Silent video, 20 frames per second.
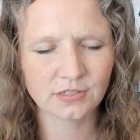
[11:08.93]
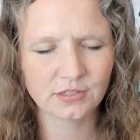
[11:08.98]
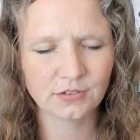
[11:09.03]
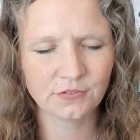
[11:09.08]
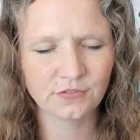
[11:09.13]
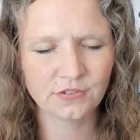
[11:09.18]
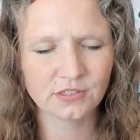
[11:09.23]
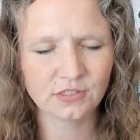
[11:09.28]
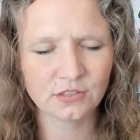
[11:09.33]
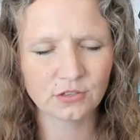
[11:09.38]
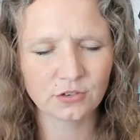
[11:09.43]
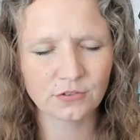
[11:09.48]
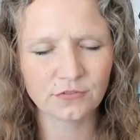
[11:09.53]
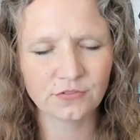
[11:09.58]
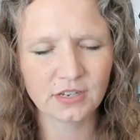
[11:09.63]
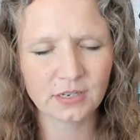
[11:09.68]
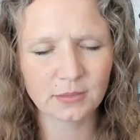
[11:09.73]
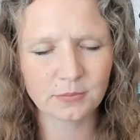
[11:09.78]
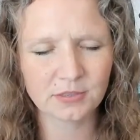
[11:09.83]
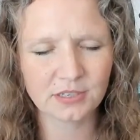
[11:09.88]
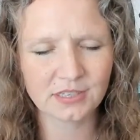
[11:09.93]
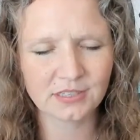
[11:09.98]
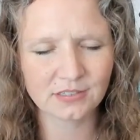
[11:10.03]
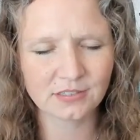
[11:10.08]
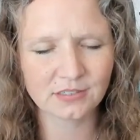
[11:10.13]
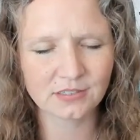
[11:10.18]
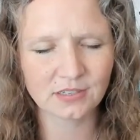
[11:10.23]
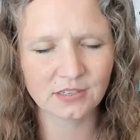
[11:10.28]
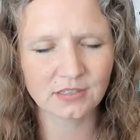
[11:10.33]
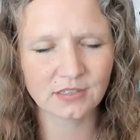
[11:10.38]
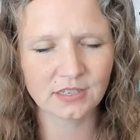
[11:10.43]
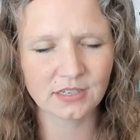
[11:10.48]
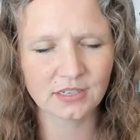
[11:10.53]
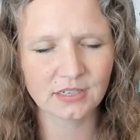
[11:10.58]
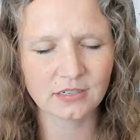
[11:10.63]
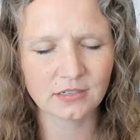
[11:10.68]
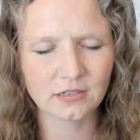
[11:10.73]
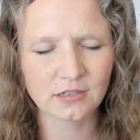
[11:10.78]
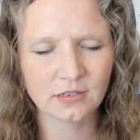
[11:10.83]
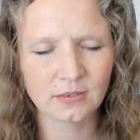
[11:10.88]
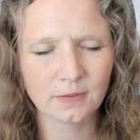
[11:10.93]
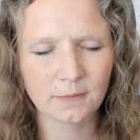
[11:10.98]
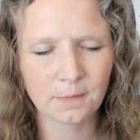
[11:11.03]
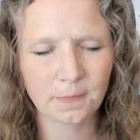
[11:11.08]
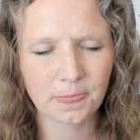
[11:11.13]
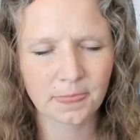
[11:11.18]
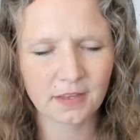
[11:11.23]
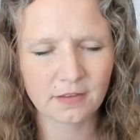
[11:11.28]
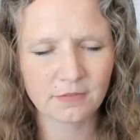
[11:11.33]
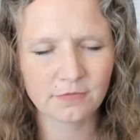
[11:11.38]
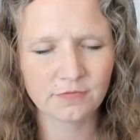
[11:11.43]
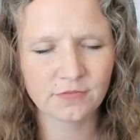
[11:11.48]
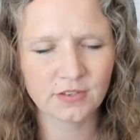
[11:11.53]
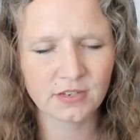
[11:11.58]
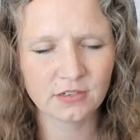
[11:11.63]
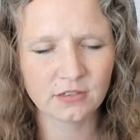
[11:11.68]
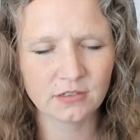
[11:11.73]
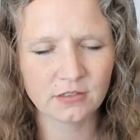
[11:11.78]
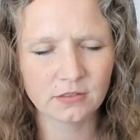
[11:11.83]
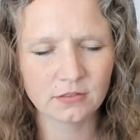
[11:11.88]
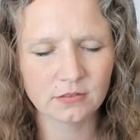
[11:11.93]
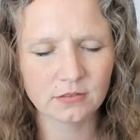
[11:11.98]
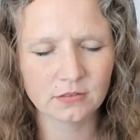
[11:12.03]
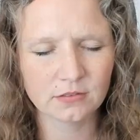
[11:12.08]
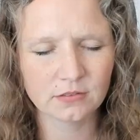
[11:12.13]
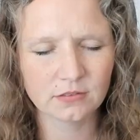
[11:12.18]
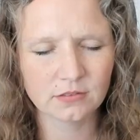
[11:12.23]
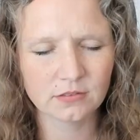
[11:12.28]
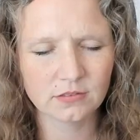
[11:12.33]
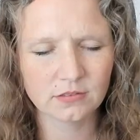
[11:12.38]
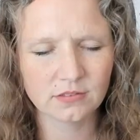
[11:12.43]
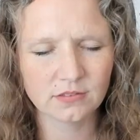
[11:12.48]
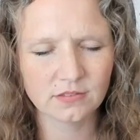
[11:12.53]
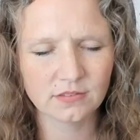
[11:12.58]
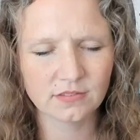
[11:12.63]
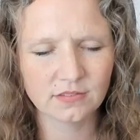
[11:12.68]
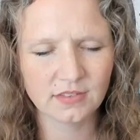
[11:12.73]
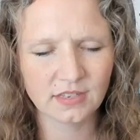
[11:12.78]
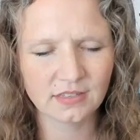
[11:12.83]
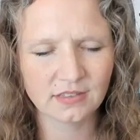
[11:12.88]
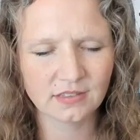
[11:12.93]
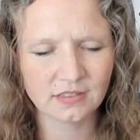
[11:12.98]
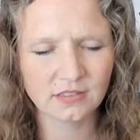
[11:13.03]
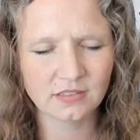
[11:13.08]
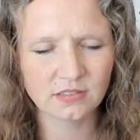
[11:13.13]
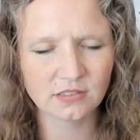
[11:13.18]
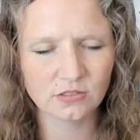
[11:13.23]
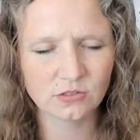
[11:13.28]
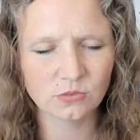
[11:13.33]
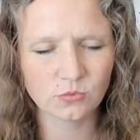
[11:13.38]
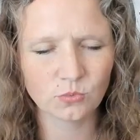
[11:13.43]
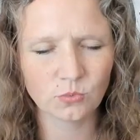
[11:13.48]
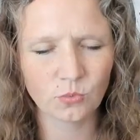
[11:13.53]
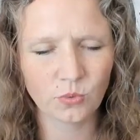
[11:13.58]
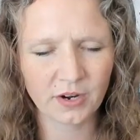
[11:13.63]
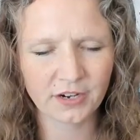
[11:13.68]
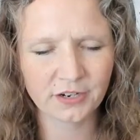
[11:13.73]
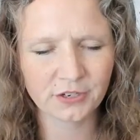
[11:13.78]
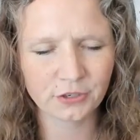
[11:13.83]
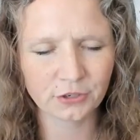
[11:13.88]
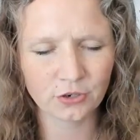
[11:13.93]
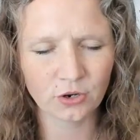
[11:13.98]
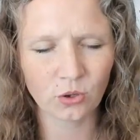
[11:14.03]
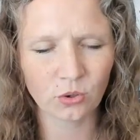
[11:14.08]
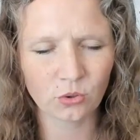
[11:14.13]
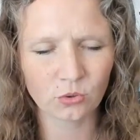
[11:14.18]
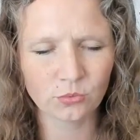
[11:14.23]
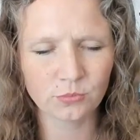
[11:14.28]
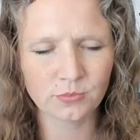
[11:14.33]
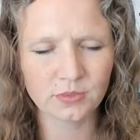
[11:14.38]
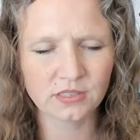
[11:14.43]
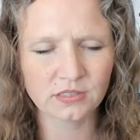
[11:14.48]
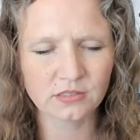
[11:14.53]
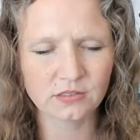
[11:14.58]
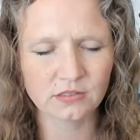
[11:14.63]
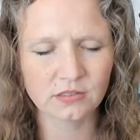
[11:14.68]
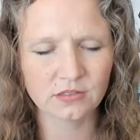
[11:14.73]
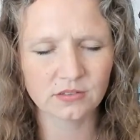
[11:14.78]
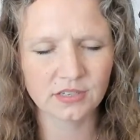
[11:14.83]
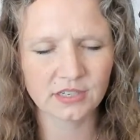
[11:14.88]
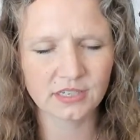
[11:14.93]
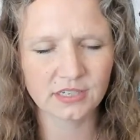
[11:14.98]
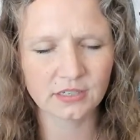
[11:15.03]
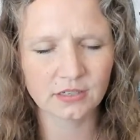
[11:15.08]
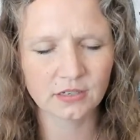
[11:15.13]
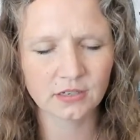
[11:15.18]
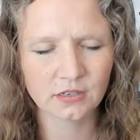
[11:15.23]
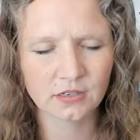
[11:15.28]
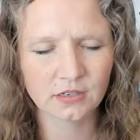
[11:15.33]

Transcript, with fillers: to visit her family in the sunlight, I feel that this is where your home is, like